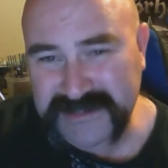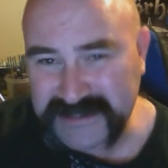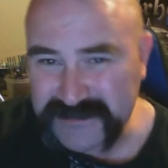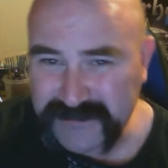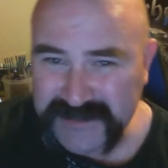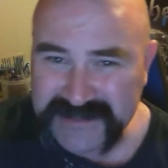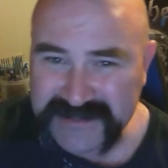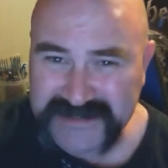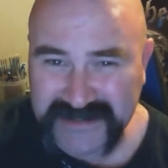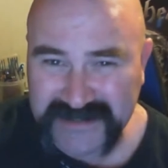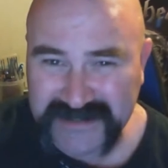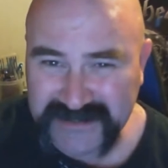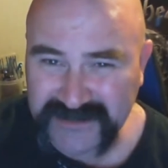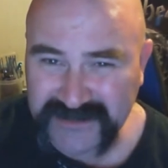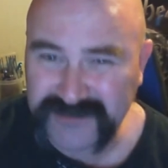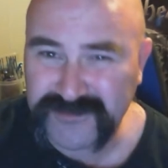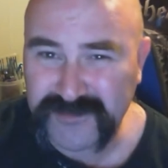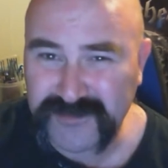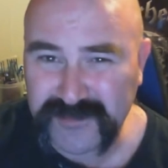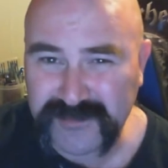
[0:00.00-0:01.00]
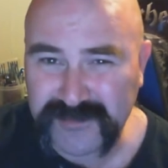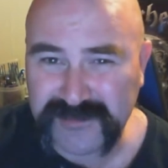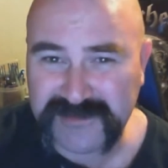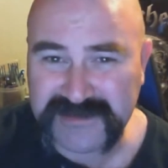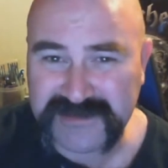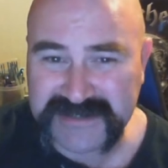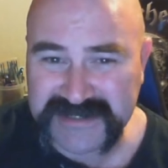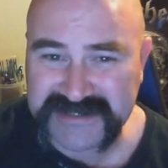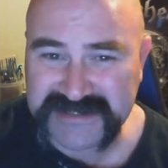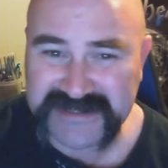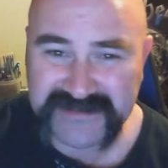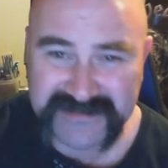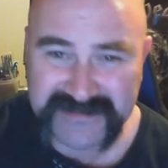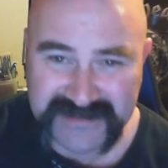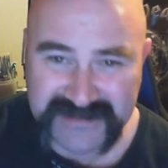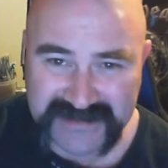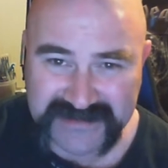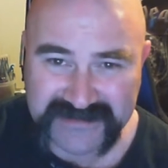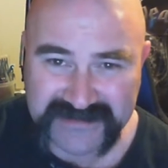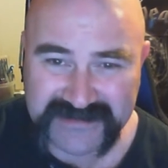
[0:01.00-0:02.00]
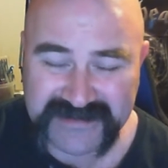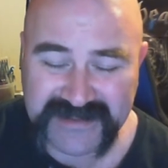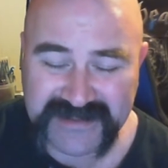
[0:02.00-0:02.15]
especially EU reports, is your thing.